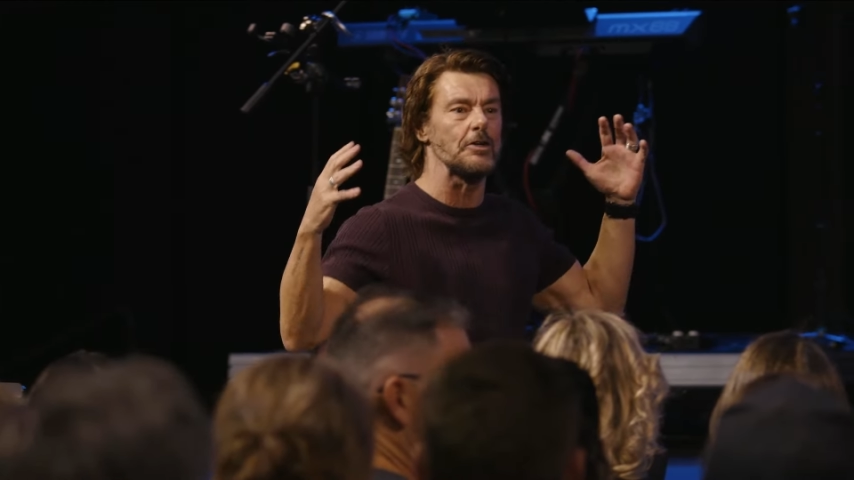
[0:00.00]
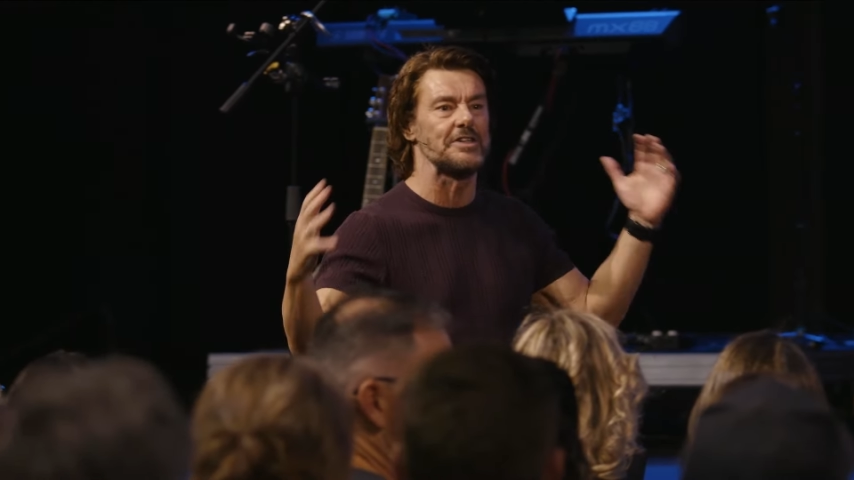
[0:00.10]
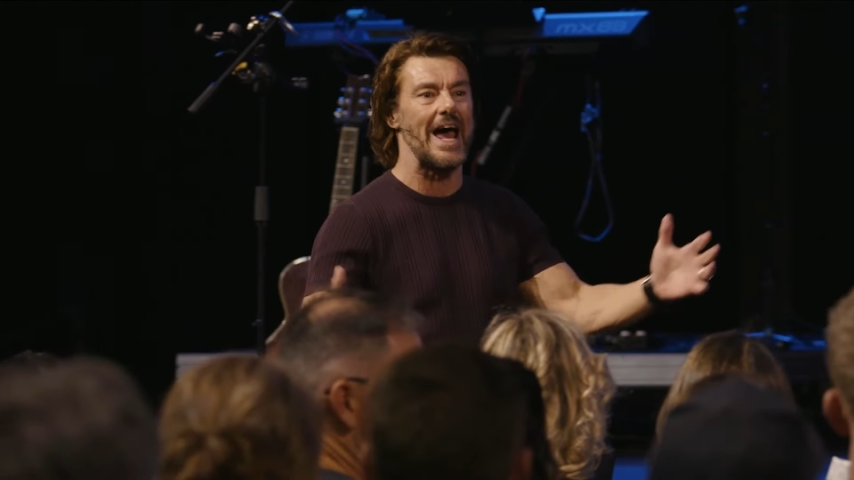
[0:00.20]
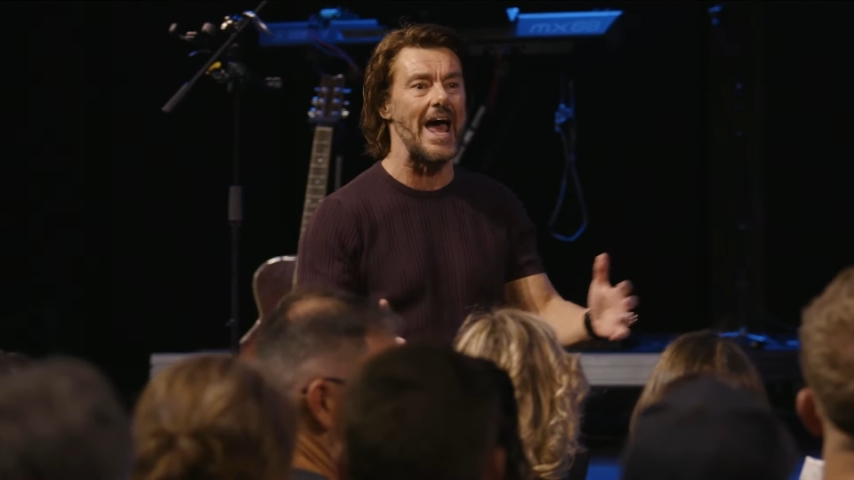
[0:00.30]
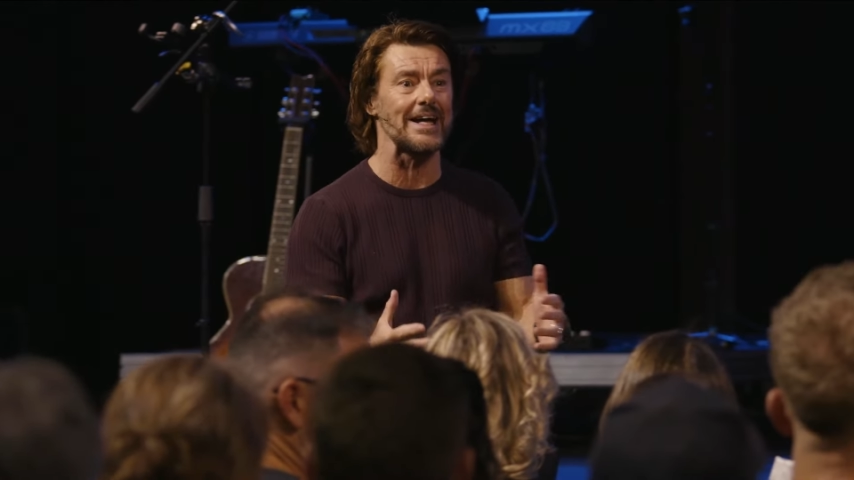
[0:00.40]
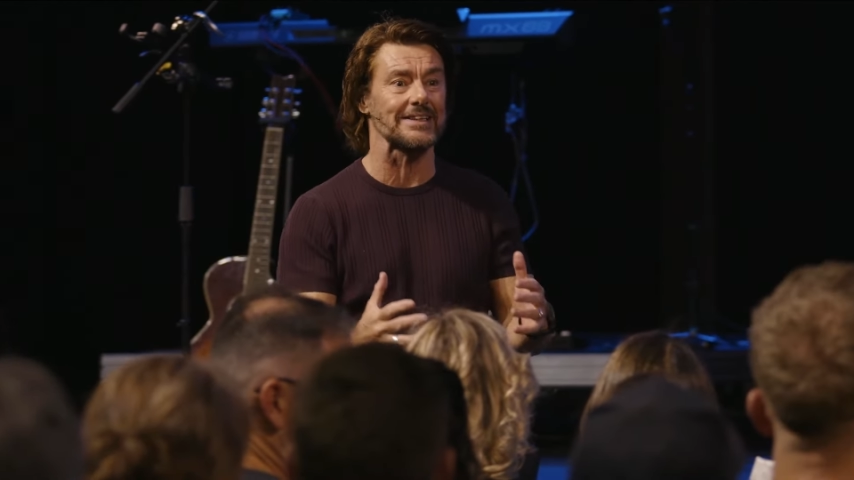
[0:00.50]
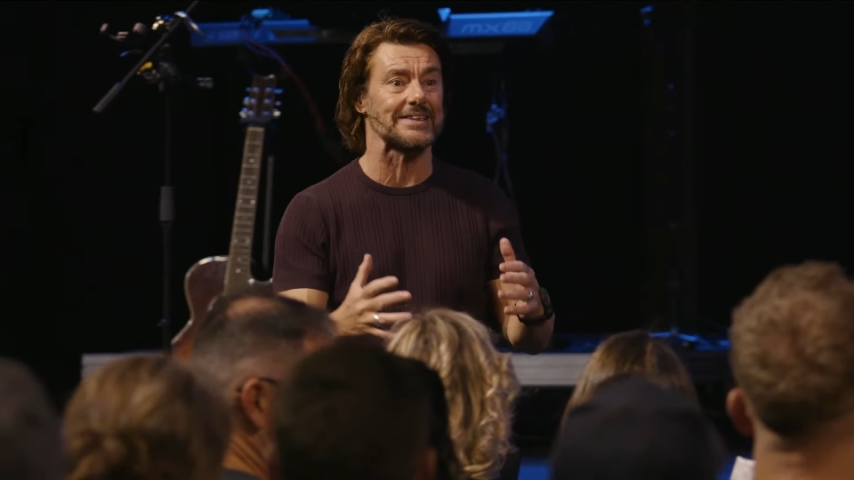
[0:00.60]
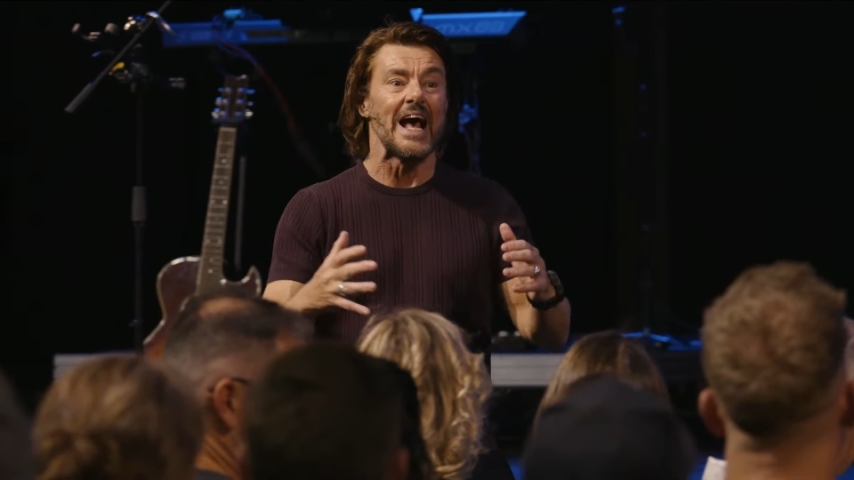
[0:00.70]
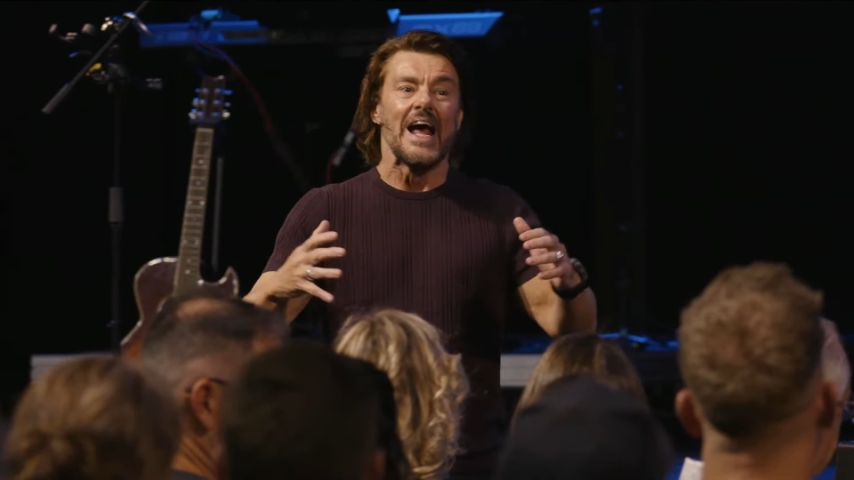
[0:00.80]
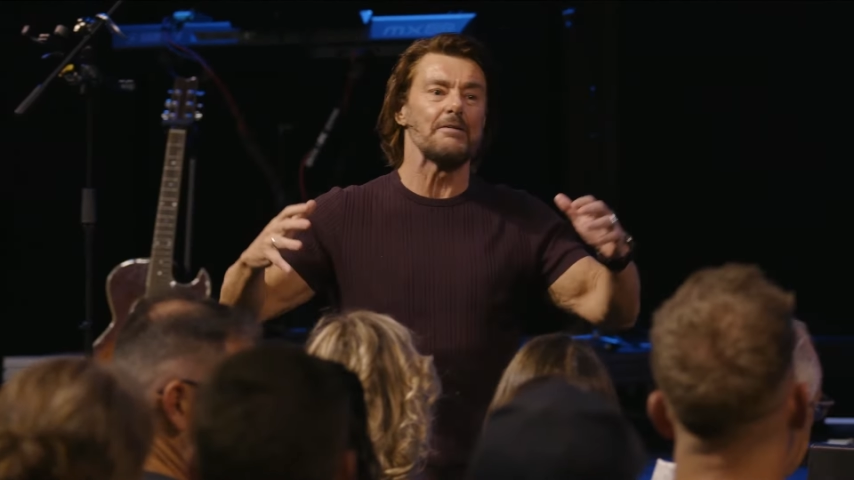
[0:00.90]
of you
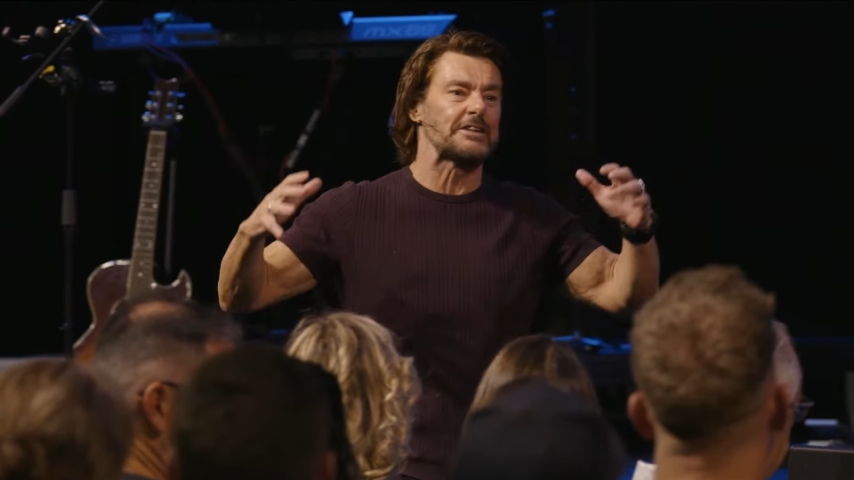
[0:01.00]
danced. It